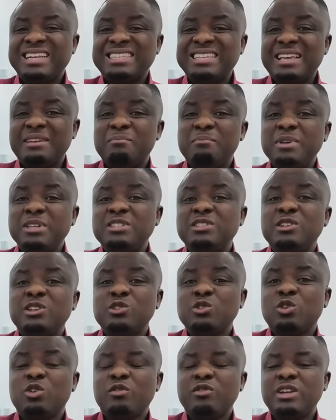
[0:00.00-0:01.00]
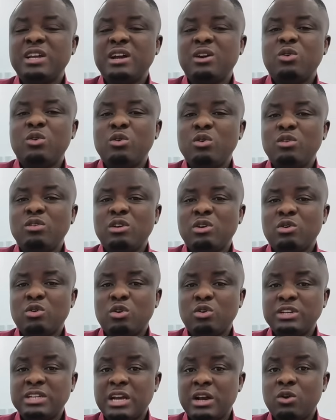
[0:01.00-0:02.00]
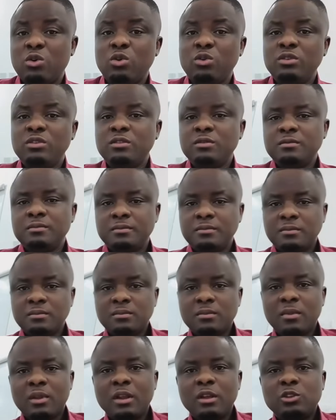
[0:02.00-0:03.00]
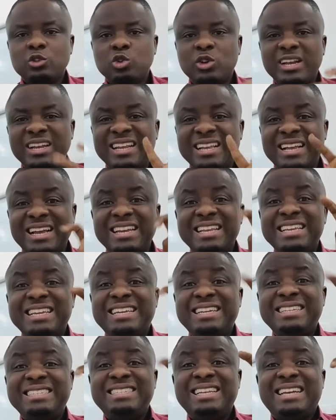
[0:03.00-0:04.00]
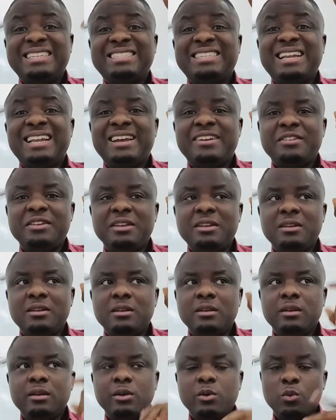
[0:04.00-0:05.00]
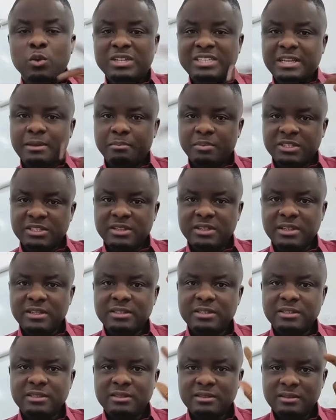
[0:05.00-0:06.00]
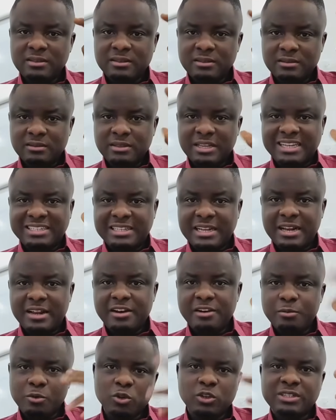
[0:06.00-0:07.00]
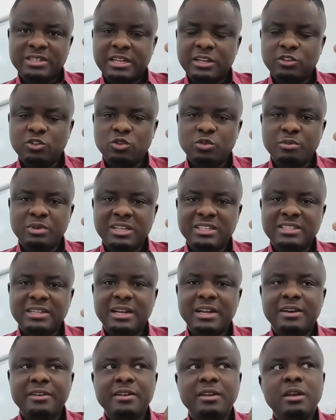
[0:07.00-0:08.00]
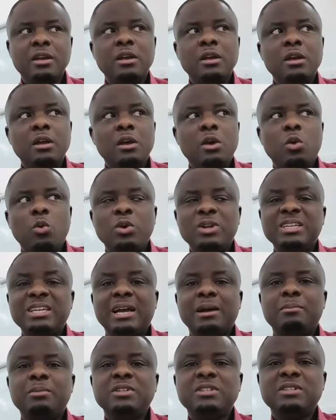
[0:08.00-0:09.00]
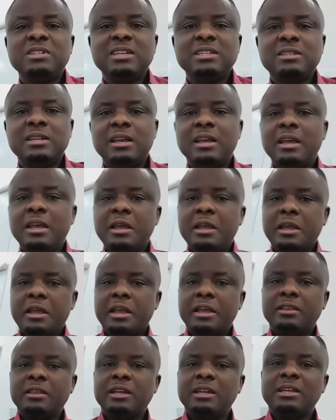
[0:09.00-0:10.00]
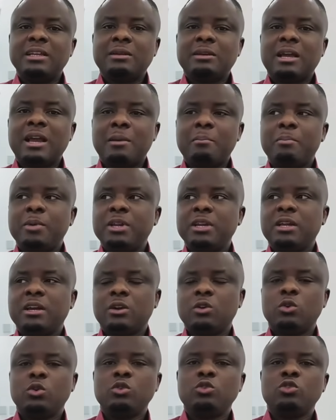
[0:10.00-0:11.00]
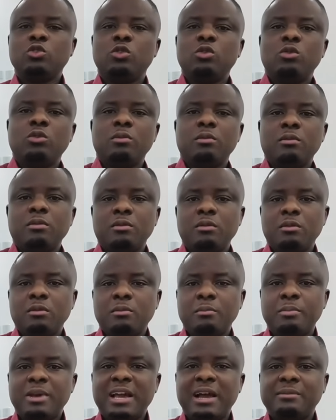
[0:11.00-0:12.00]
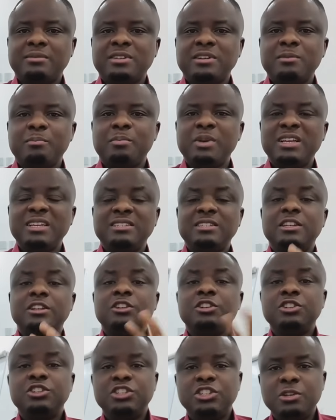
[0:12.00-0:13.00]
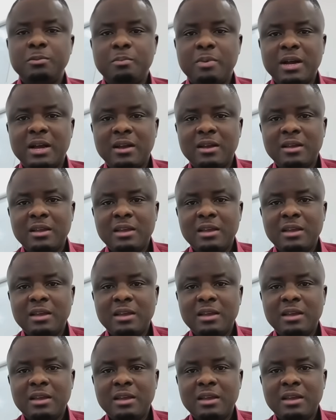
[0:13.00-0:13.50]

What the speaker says: a business of their own on their own so that they can increase their salary with a business, their salary, because then it won't be a salary with their business, and then the company can also perhaps replace cheaper.